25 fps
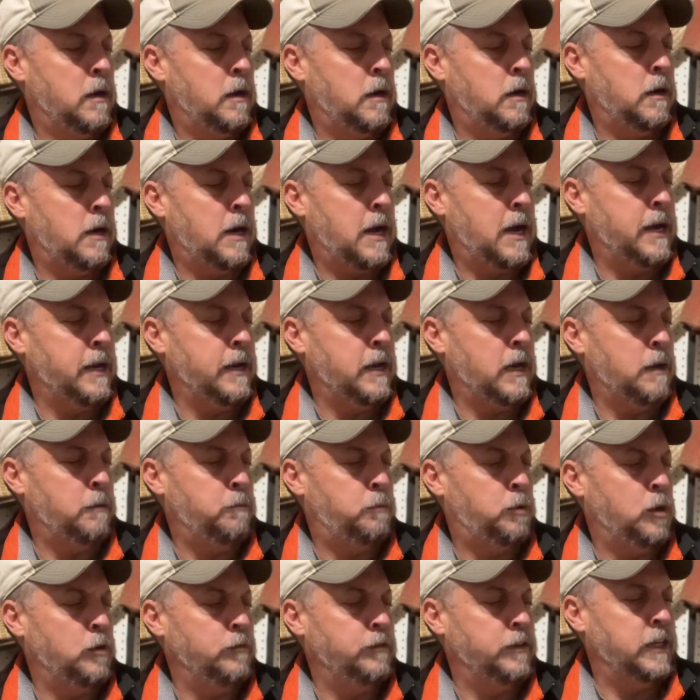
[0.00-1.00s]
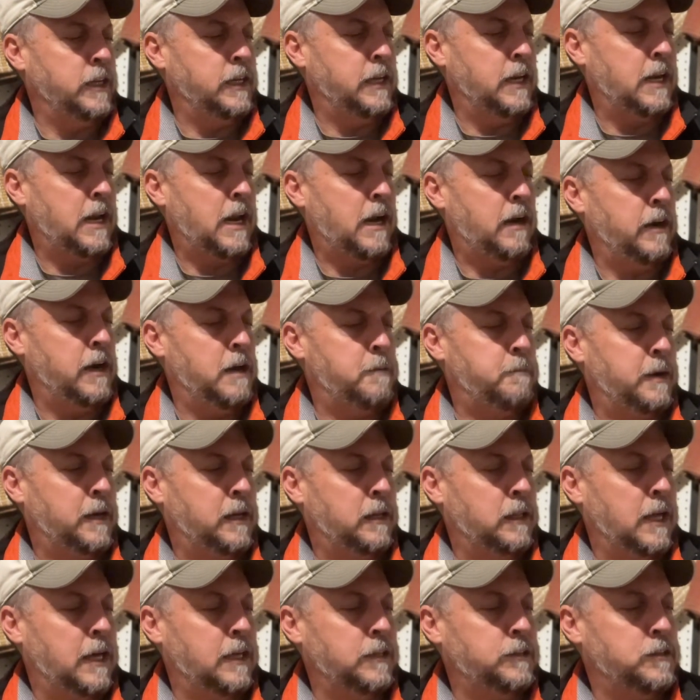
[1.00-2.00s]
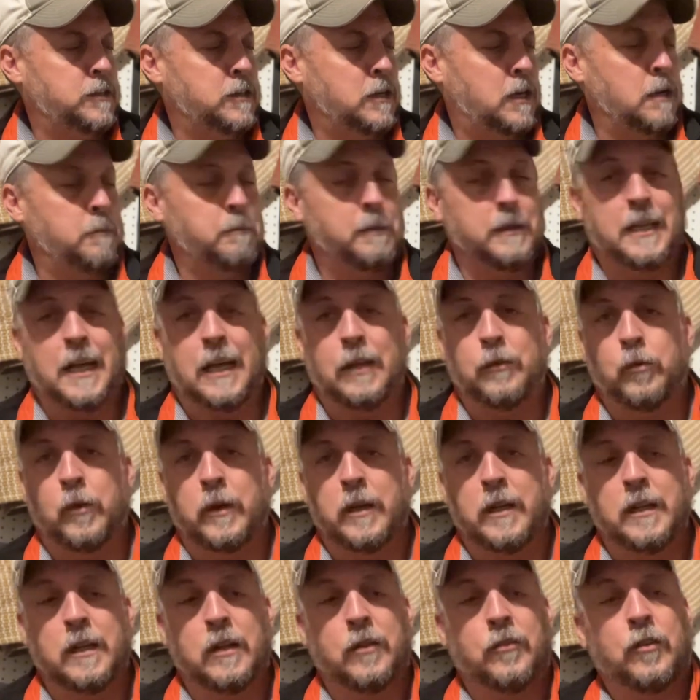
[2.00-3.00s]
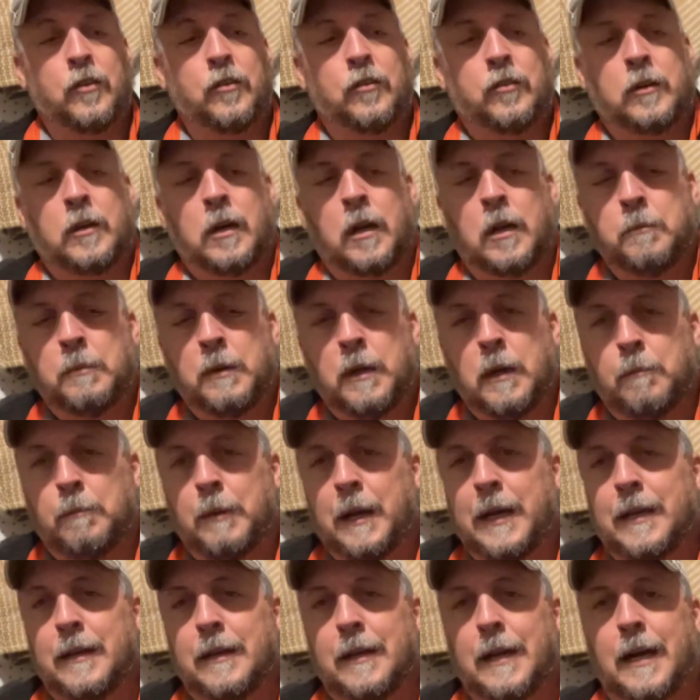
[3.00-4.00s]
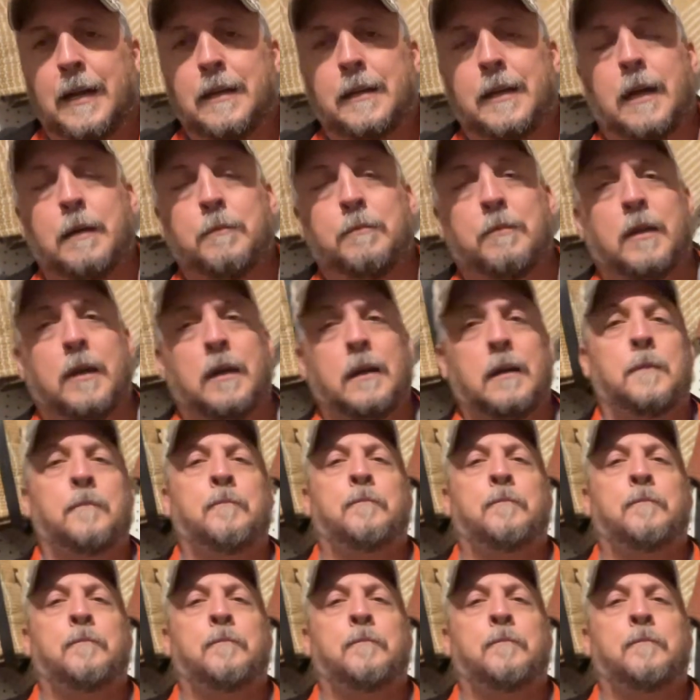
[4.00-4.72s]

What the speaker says: iodine providine, and I don't have my glasses on it, but that's what it is. It's going to be a betadine type thing.